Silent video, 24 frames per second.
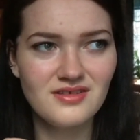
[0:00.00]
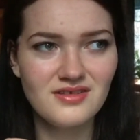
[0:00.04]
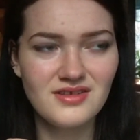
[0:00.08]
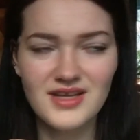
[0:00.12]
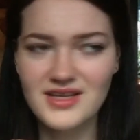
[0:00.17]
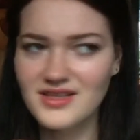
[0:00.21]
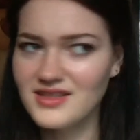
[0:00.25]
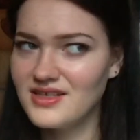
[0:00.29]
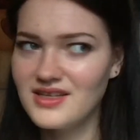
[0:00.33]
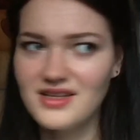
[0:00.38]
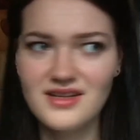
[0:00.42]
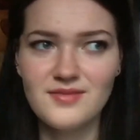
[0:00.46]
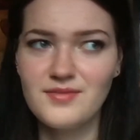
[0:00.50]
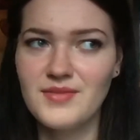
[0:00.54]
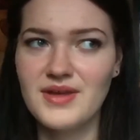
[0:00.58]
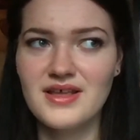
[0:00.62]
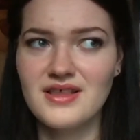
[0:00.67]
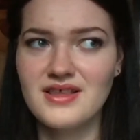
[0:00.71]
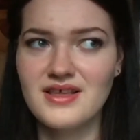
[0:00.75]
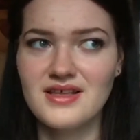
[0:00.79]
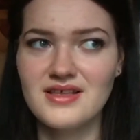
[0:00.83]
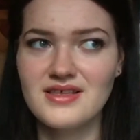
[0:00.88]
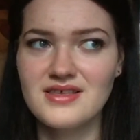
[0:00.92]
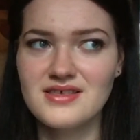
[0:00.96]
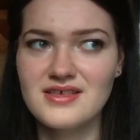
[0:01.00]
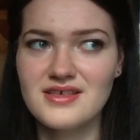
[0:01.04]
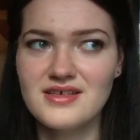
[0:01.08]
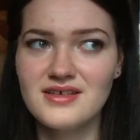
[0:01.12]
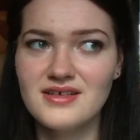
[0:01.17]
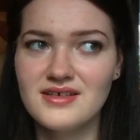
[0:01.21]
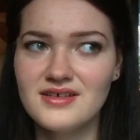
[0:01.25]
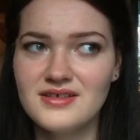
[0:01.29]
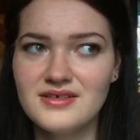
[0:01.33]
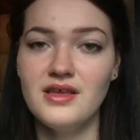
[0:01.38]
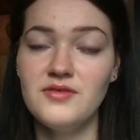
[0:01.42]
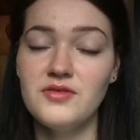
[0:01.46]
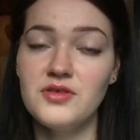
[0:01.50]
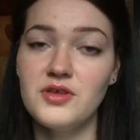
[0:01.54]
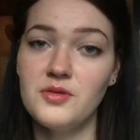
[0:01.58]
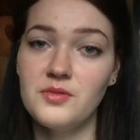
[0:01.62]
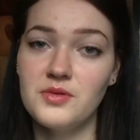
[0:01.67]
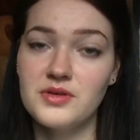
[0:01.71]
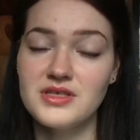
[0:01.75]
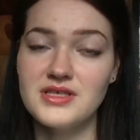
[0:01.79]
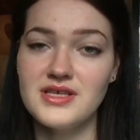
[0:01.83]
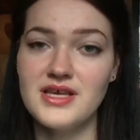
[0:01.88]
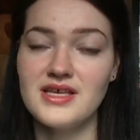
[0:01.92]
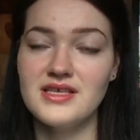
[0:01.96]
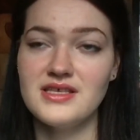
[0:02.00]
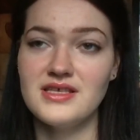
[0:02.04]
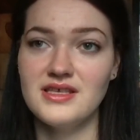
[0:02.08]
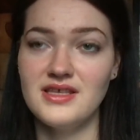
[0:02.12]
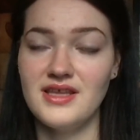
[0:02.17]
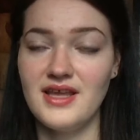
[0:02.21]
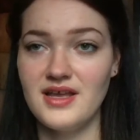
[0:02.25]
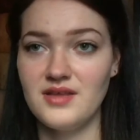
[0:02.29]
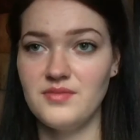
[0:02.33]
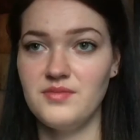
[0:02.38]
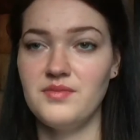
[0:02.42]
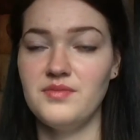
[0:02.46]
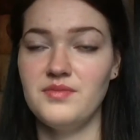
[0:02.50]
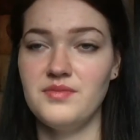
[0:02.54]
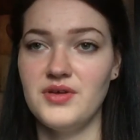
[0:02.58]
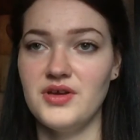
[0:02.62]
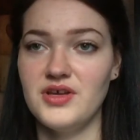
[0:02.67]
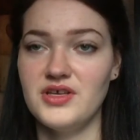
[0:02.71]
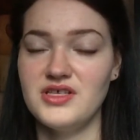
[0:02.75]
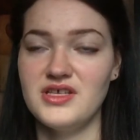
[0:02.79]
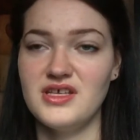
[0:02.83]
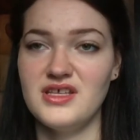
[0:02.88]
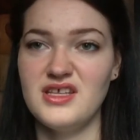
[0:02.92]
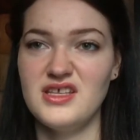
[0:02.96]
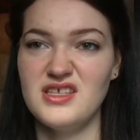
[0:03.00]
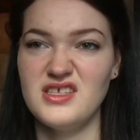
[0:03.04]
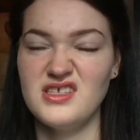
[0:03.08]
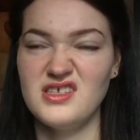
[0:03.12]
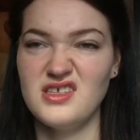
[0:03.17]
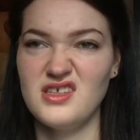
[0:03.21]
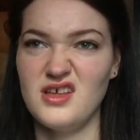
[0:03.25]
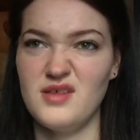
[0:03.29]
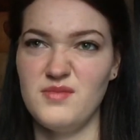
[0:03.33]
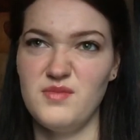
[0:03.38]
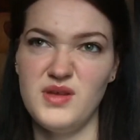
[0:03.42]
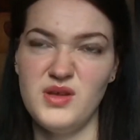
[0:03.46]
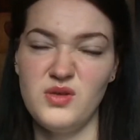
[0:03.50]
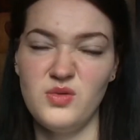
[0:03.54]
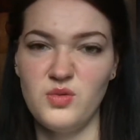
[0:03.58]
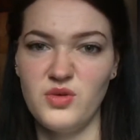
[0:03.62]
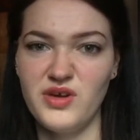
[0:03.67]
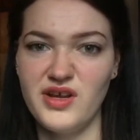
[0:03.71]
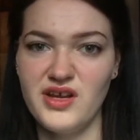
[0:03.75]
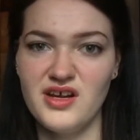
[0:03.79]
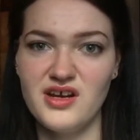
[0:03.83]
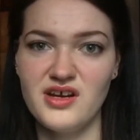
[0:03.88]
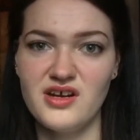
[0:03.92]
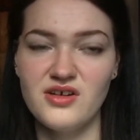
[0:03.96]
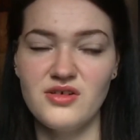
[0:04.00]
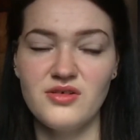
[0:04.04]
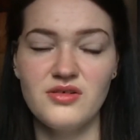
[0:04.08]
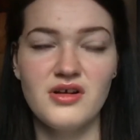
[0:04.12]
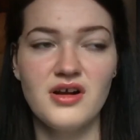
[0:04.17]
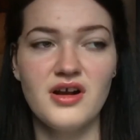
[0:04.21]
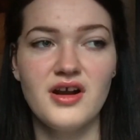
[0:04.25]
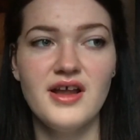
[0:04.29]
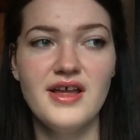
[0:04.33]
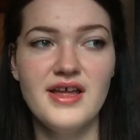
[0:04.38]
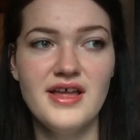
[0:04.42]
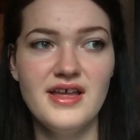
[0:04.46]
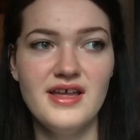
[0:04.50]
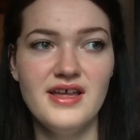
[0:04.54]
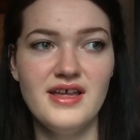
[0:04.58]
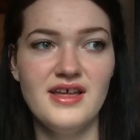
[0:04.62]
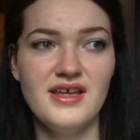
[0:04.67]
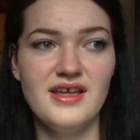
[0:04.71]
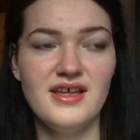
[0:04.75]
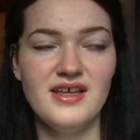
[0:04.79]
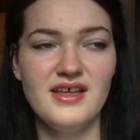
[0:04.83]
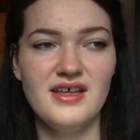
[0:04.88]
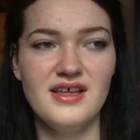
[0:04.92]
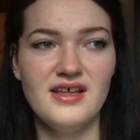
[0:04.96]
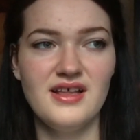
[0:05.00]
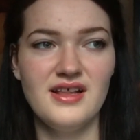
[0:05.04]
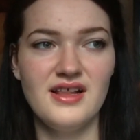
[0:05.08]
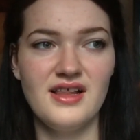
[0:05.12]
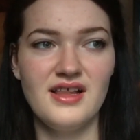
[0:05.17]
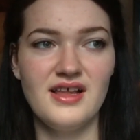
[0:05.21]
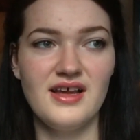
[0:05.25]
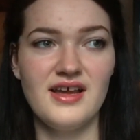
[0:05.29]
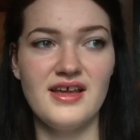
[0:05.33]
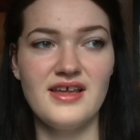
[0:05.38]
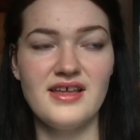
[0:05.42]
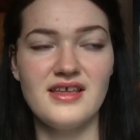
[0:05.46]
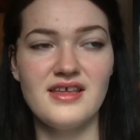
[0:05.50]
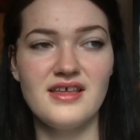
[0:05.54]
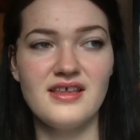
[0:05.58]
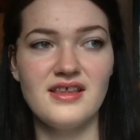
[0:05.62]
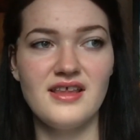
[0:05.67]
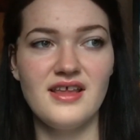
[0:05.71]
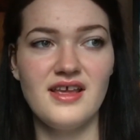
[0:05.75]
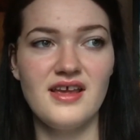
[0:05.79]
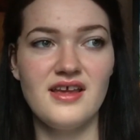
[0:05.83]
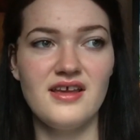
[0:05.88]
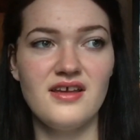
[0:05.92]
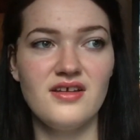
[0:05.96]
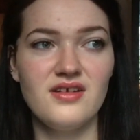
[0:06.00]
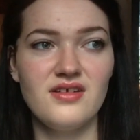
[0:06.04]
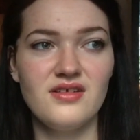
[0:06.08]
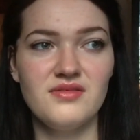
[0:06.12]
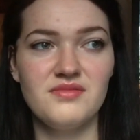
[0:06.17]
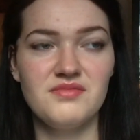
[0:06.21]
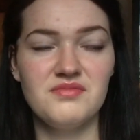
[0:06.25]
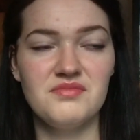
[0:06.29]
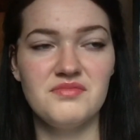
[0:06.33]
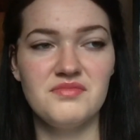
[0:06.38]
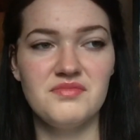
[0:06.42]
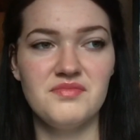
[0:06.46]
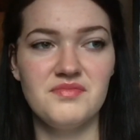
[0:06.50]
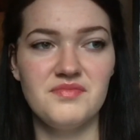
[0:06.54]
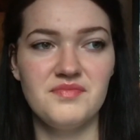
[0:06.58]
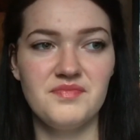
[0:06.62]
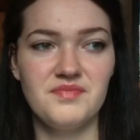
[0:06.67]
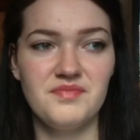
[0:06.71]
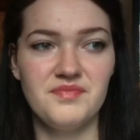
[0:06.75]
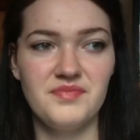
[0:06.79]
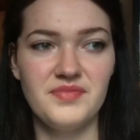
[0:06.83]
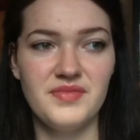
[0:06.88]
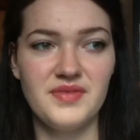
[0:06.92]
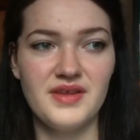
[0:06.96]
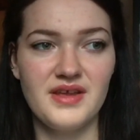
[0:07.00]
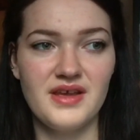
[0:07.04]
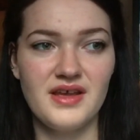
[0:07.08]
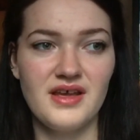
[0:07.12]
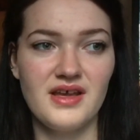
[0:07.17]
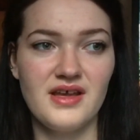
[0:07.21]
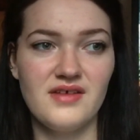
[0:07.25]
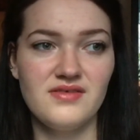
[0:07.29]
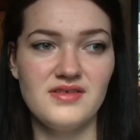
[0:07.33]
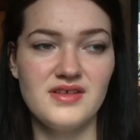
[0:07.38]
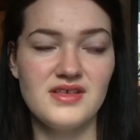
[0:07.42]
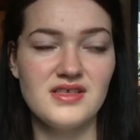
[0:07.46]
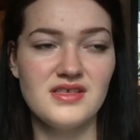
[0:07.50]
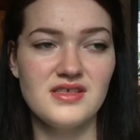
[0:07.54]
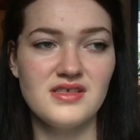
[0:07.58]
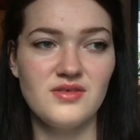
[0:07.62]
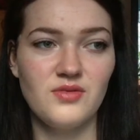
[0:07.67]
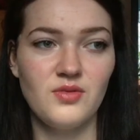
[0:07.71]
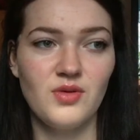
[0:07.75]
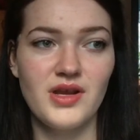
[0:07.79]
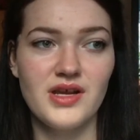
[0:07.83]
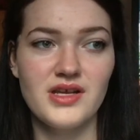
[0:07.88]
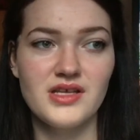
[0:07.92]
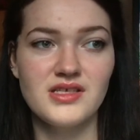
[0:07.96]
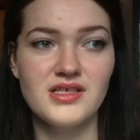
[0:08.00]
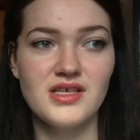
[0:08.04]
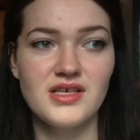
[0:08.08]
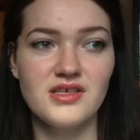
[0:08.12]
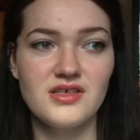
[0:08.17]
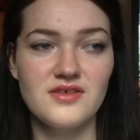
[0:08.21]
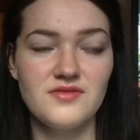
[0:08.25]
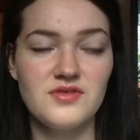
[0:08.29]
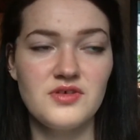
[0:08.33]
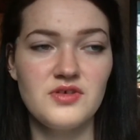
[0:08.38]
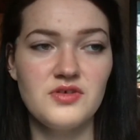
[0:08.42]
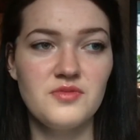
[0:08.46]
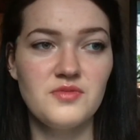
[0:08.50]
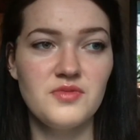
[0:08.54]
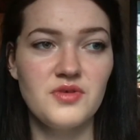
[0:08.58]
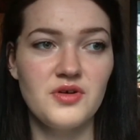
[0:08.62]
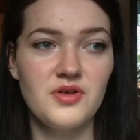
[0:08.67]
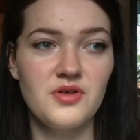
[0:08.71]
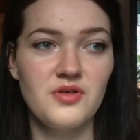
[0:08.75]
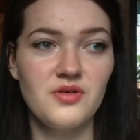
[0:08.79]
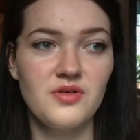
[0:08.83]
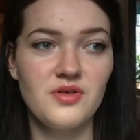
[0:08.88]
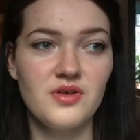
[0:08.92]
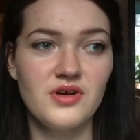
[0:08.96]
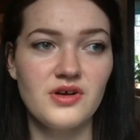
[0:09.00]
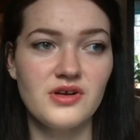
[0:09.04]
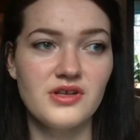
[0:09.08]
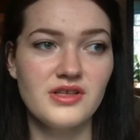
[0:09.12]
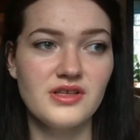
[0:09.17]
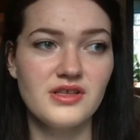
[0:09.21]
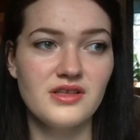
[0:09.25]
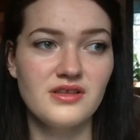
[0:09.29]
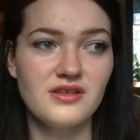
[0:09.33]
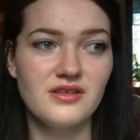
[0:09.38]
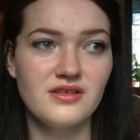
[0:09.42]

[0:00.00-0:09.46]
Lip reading: That didn't make sense. If someone says that person is a bit weird, or like they have this weird sense of humor, or